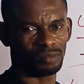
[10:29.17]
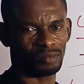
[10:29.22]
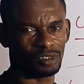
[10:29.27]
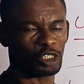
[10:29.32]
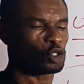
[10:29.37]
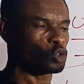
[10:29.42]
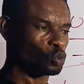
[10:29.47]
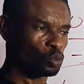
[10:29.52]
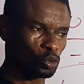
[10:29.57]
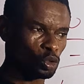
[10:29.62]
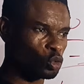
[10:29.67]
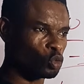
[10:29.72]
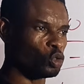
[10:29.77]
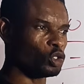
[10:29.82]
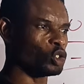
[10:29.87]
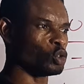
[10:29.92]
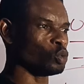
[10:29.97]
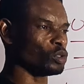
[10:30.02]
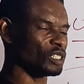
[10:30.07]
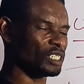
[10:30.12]
It will not go.
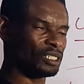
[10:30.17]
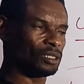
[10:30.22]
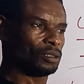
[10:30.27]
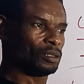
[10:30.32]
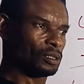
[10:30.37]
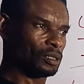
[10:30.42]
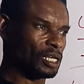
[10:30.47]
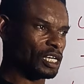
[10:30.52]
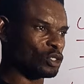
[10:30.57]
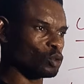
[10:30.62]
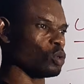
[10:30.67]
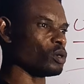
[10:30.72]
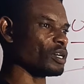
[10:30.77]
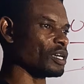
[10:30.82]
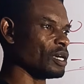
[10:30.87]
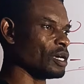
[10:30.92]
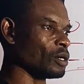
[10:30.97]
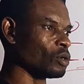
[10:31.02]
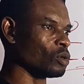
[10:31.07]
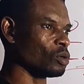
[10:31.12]
It will read network
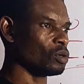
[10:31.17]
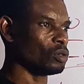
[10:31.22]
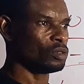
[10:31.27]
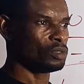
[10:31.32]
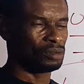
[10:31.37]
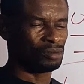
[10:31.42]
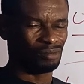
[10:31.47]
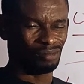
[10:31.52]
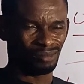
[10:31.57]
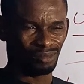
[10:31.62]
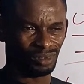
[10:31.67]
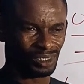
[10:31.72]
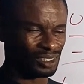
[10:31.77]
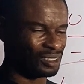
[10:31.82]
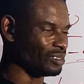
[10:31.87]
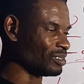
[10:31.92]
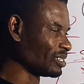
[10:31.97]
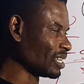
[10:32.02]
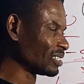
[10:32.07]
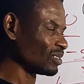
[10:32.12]
error,
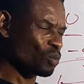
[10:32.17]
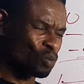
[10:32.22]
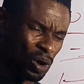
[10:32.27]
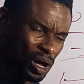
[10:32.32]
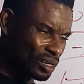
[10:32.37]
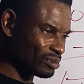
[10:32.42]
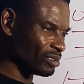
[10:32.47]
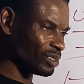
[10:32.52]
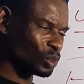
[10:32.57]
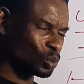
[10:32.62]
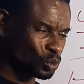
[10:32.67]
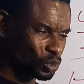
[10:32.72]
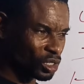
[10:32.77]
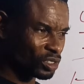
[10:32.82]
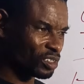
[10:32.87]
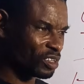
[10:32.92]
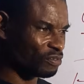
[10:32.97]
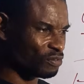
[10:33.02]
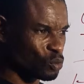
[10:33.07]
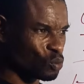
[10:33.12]
this, that. One, it will
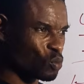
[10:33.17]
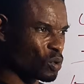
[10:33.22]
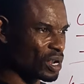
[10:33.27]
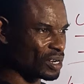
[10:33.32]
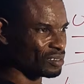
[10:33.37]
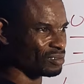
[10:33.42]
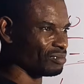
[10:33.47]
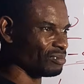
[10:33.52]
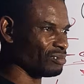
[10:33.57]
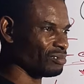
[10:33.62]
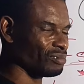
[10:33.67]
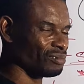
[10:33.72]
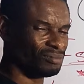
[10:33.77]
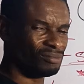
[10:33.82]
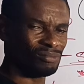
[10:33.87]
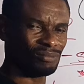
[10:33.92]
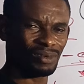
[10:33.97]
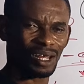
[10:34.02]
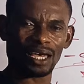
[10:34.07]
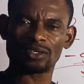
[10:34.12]
just give you one
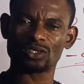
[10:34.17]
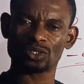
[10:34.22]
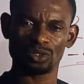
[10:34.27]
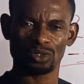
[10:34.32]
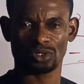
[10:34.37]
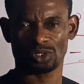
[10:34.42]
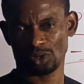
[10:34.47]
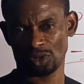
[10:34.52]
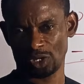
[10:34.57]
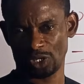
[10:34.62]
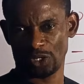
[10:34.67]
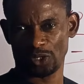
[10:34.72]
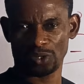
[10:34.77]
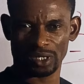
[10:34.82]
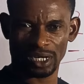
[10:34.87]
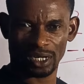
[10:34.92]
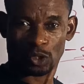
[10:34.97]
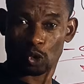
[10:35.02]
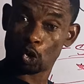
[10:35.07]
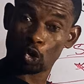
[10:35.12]
excuse or the
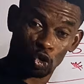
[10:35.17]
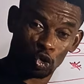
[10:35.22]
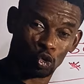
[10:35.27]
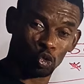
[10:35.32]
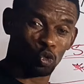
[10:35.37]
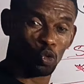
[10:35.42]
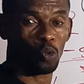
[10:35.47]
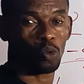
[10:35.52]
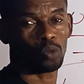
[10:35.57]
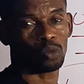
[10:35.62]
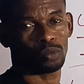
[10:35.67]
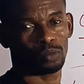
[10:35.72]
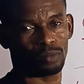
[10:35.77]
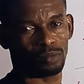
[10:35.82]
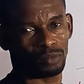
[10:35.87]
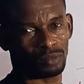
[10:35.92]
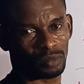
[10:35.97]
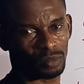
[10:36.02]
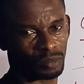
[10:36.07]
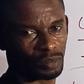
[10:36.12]
other not to go.
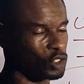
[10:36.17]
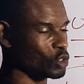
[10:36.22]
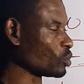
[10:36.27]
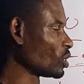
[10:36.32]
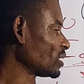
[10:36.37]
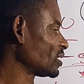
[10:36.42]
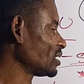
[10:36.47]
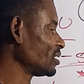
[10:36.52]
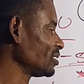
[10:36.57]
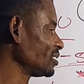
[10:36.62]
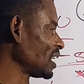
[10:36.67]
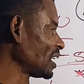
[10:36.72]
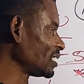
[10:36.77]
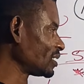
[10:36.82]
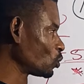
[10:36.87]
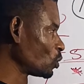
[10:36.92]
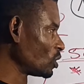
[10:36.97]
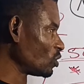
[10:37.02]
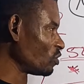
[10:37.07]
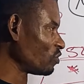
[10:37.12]
So I think that
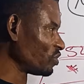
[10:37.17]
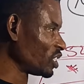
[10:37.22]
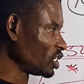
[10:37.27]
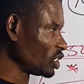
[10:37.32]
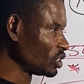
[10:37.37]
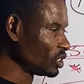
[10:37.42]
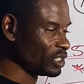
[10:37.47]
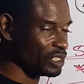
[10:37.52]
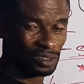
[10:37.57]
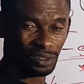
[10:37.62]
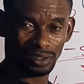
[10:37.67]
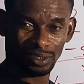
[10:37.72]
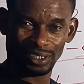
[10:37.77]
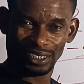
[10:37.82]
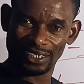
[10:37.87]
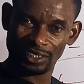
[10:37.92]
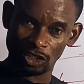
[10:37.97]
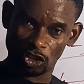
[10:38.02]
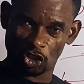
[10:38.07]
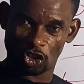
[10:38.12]
is one of the
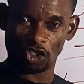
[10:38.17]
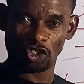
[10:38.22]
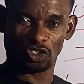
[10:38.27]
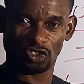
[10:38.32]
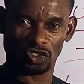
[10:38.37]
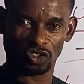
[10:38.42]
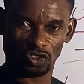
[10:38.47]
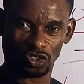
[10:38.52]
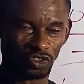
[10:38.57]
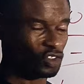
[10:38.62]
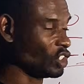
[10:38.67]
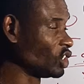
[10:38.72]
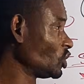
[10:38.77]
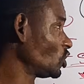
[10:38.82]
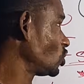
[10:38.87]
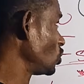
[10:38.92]
itches,